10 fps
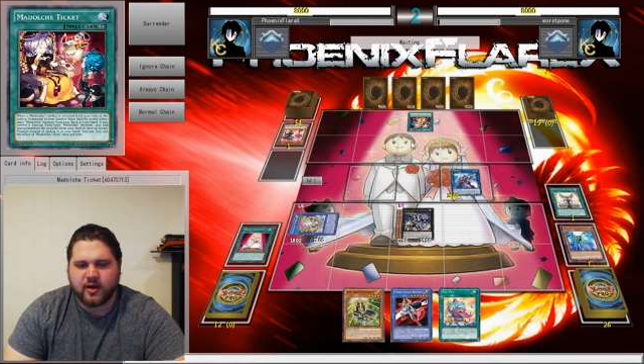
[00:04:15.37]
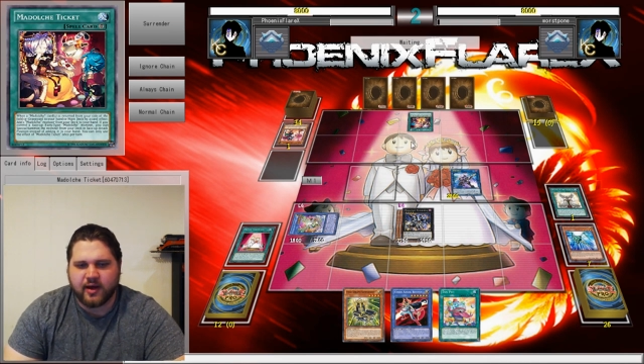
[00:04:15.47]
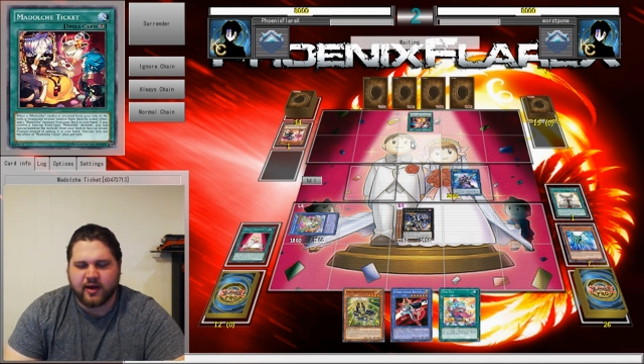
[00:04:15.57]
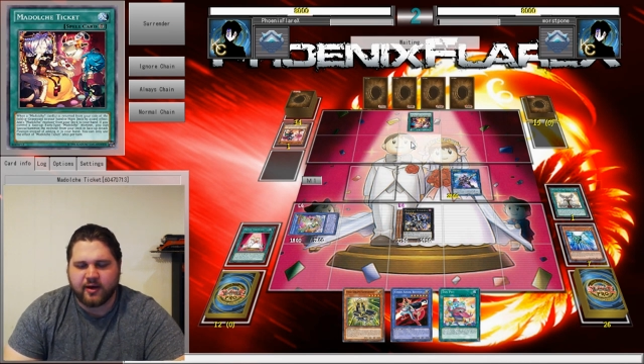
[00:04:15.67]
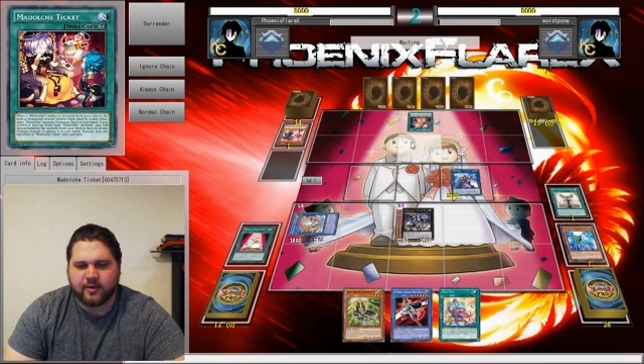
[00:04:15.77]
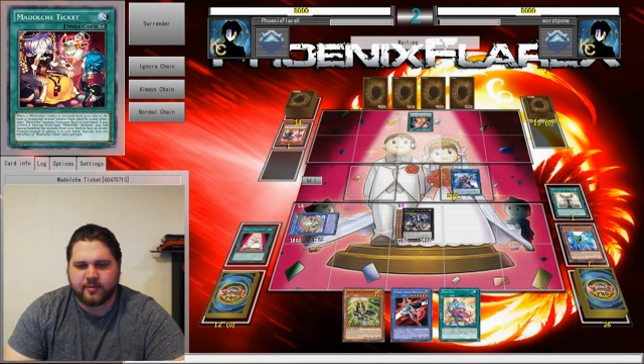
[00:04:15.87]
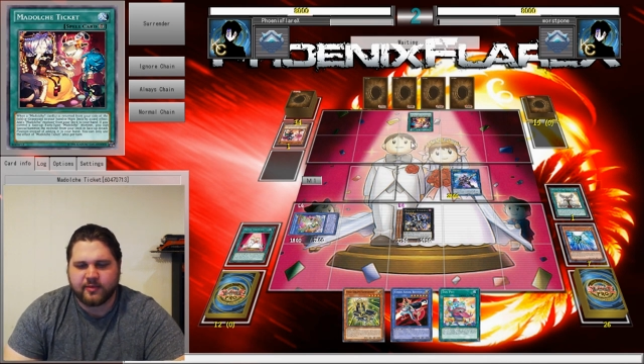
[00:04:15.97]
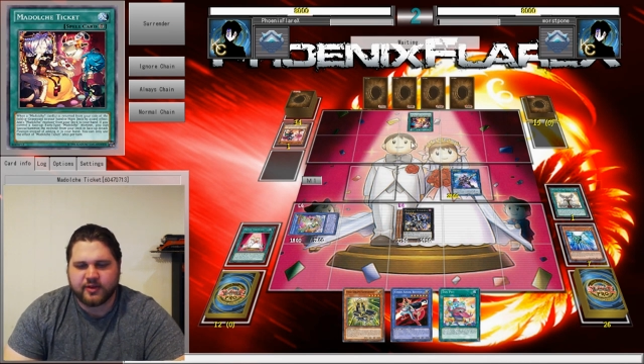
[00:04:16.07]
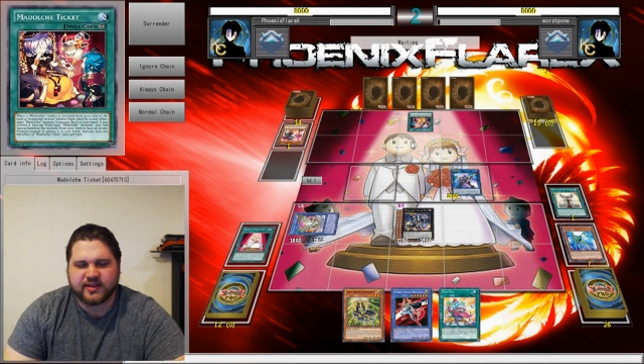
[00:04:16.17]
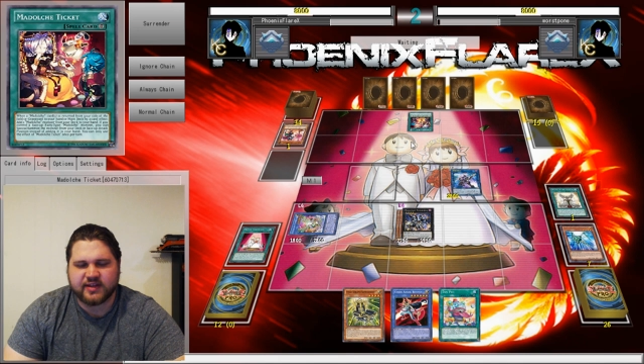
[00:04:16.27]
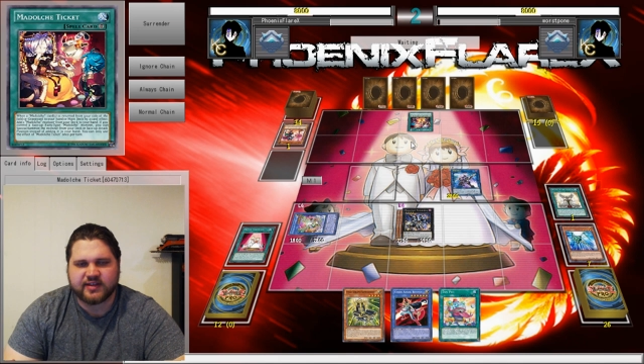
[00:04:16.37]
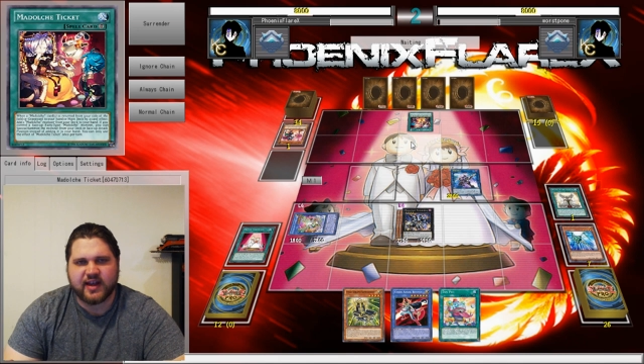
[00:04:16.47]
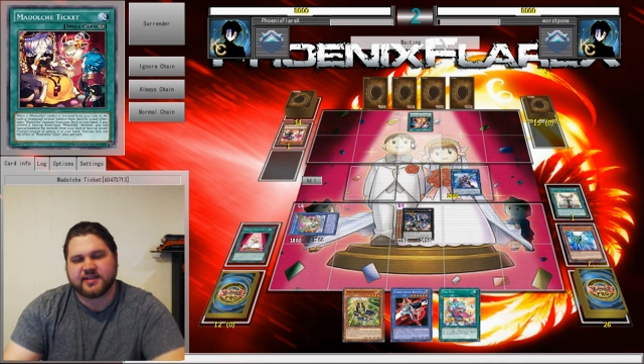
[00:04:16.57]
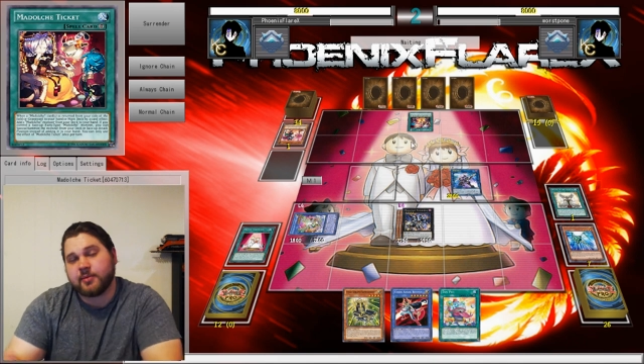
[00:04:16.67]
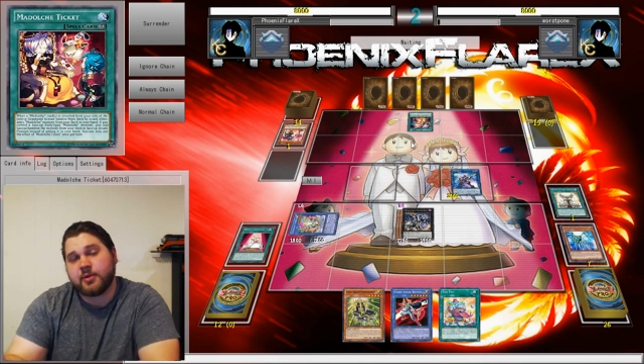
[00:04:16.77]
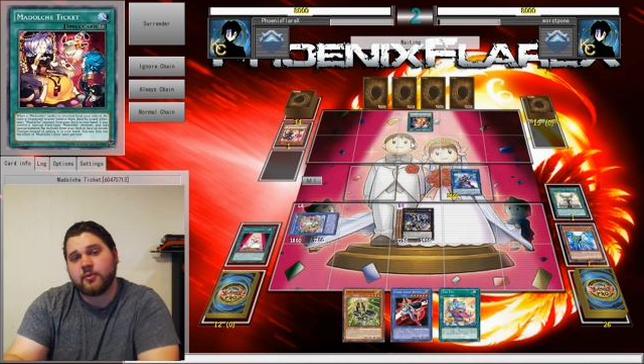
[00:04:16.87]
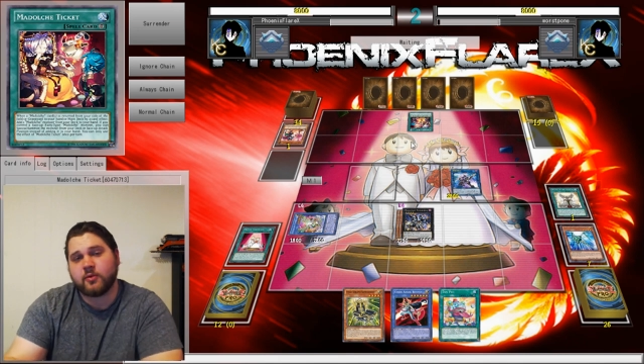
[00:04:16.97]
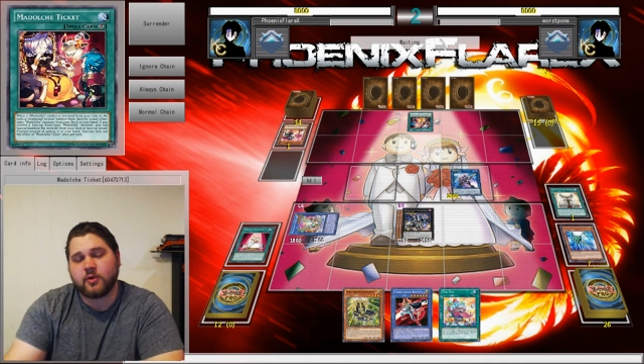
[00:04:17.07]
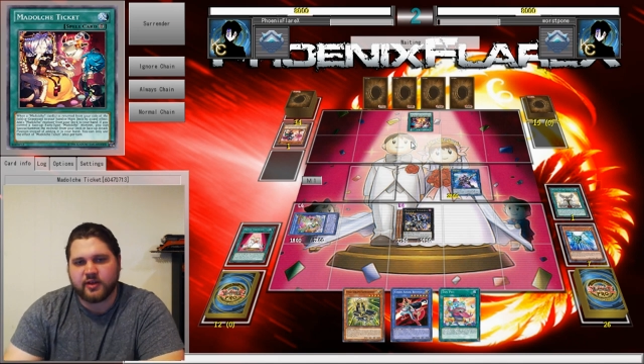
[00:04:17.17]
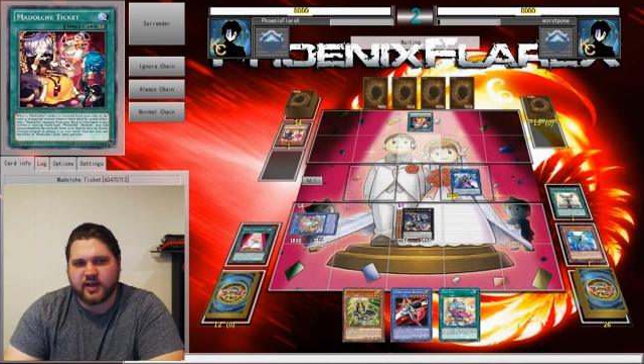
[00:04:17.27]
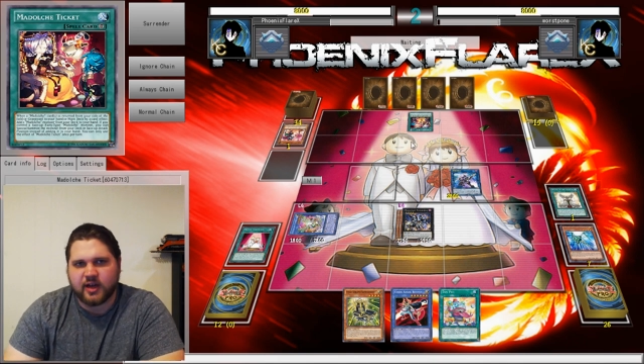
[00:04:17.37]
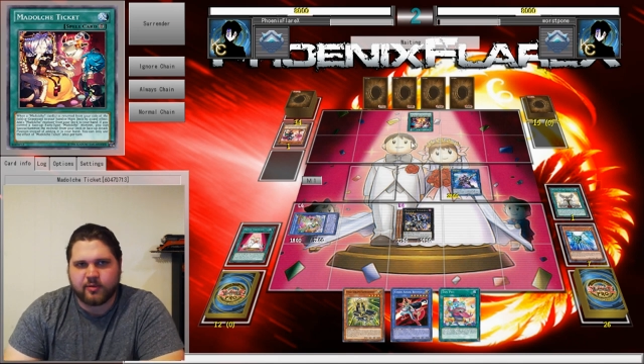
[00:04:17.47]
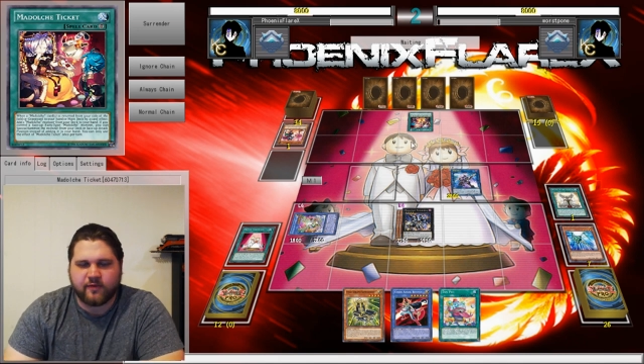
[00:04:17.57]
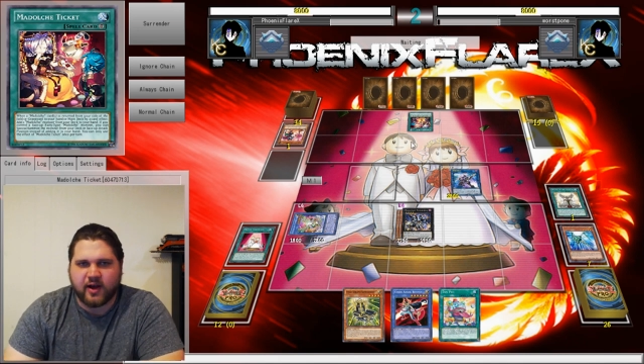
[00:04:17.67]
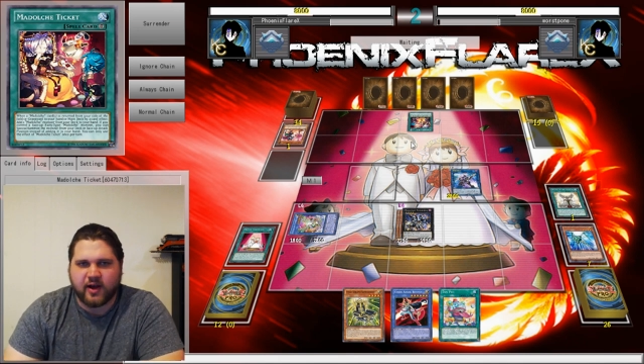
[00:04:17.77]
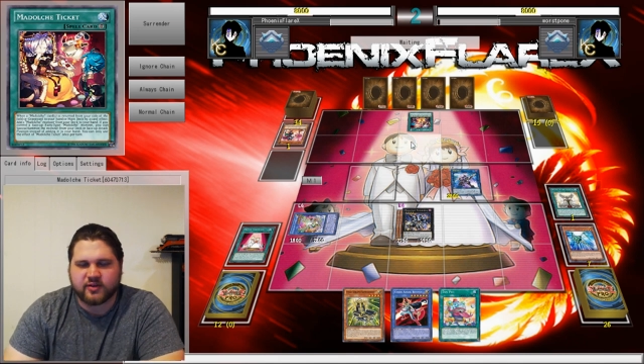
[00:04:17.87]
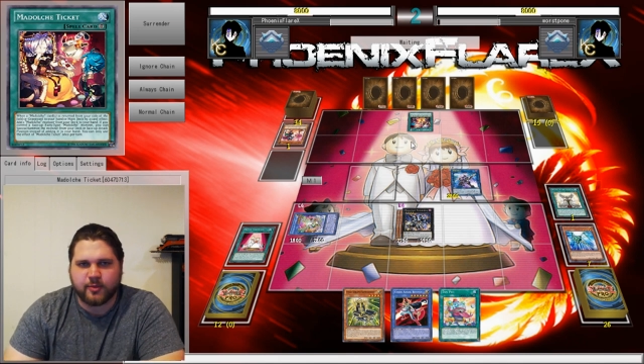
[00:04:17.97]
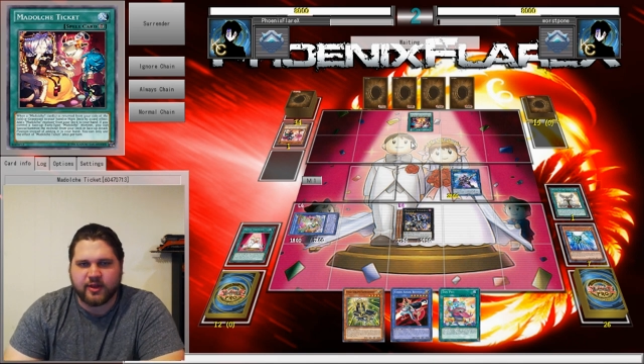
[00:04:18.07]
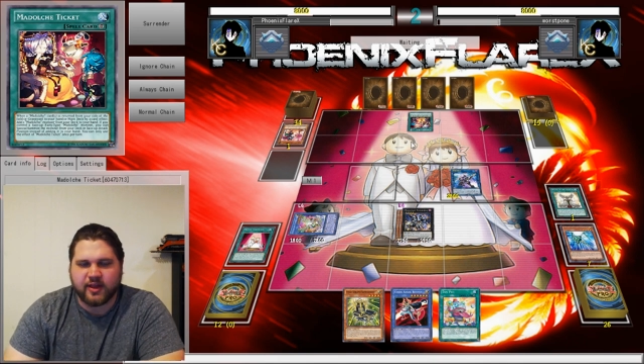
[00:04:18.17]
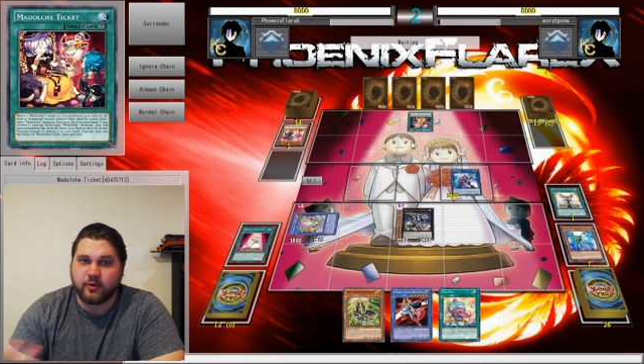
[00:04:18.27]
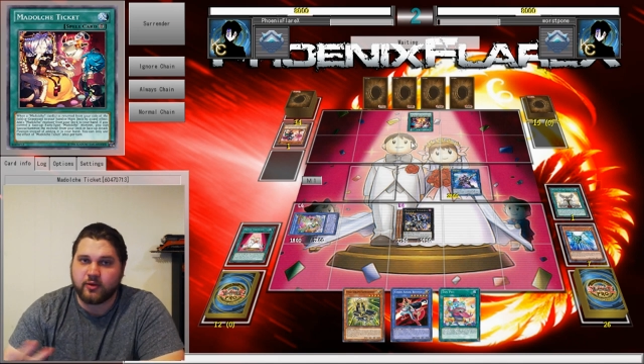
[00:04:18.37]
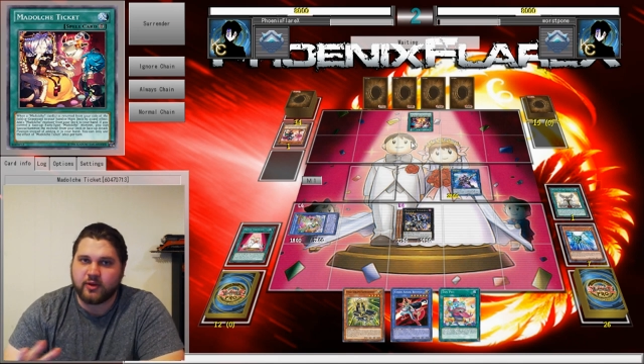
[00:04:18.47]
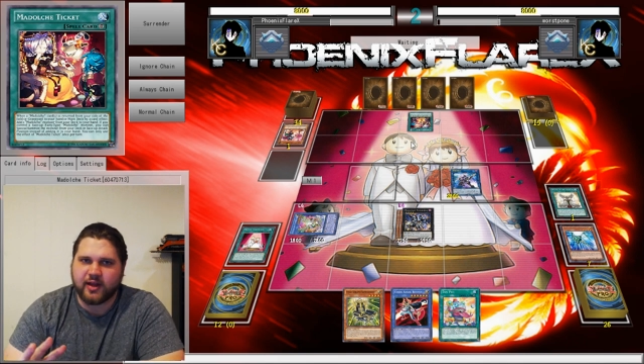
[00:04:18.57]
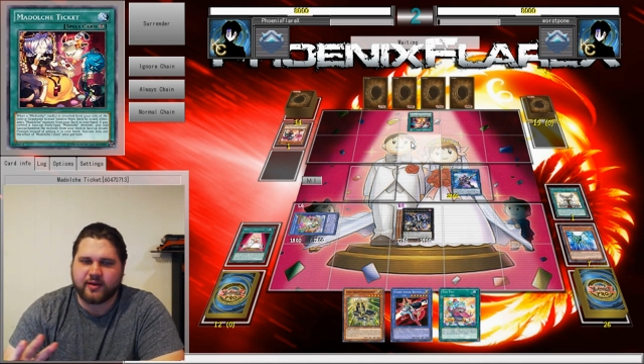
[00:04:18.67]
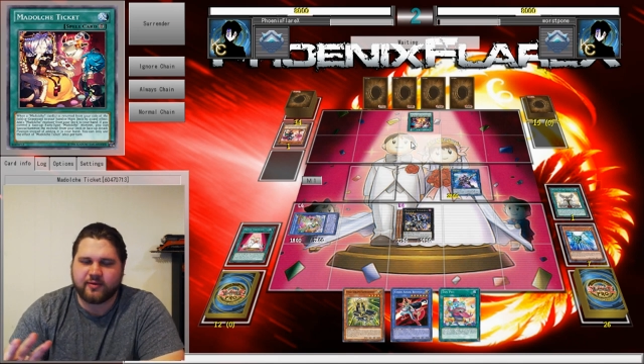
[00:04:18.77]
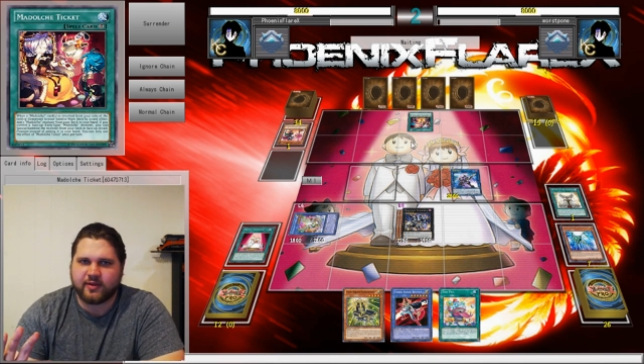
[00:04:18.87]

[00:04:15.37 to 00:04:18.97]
Um, with this deck is that people on the deck profile told me they don't like